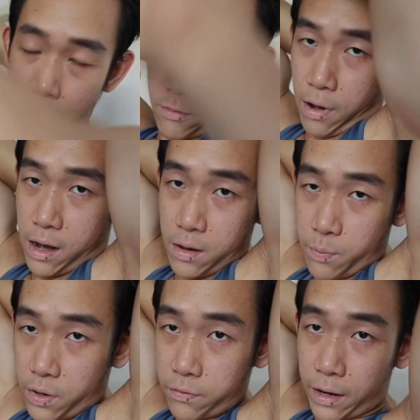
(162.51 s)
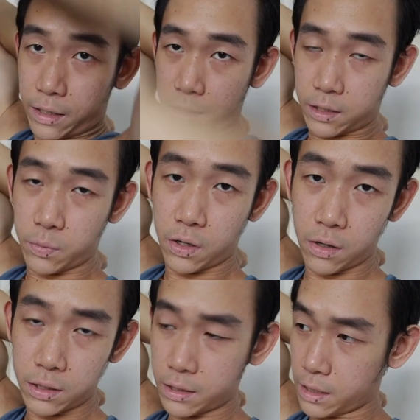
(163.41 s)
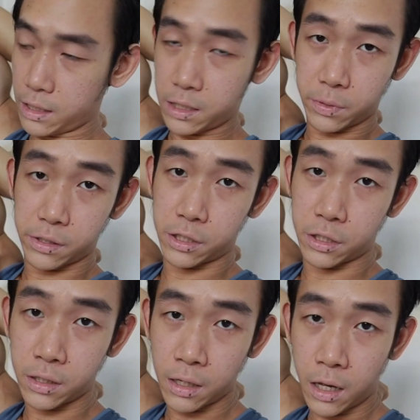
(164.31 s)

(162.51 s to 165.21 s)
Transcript: right above like this, because in this position,